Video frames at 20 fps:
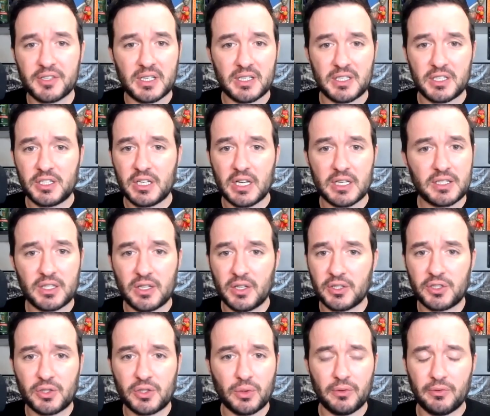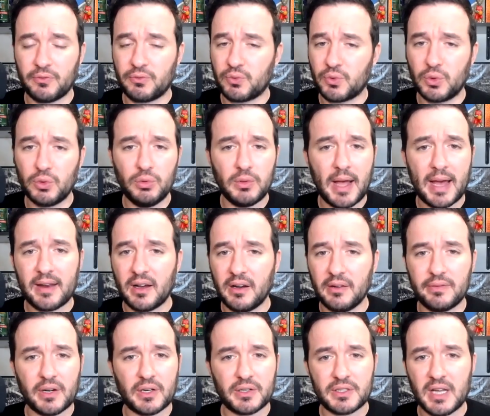It's just the sort of roulette of
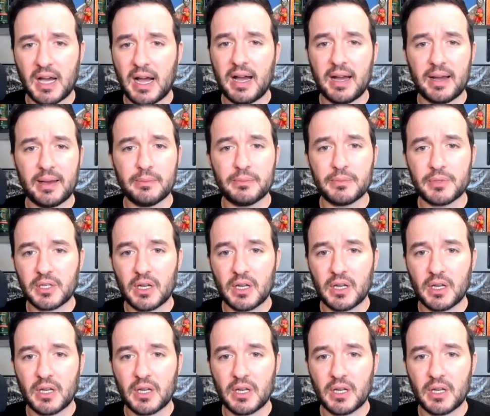our times.